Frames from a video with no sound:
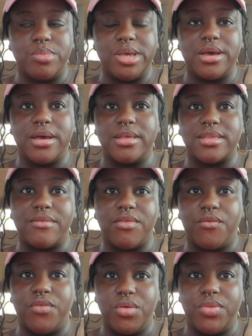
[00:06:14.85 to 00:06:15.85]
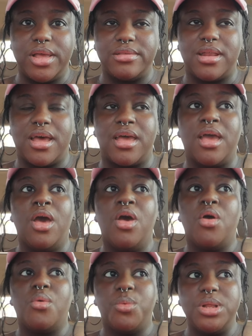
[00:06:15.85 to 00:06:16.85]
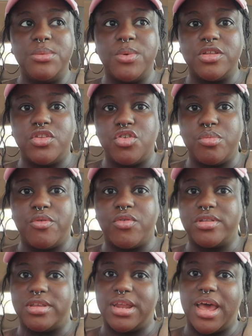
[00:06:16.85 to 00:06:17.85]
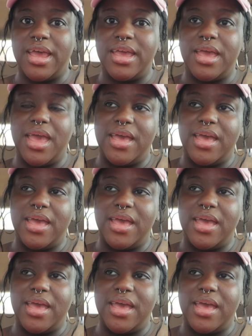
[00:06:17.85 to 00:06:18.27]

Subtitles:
because I have a few things that I really wanted to do before tonight,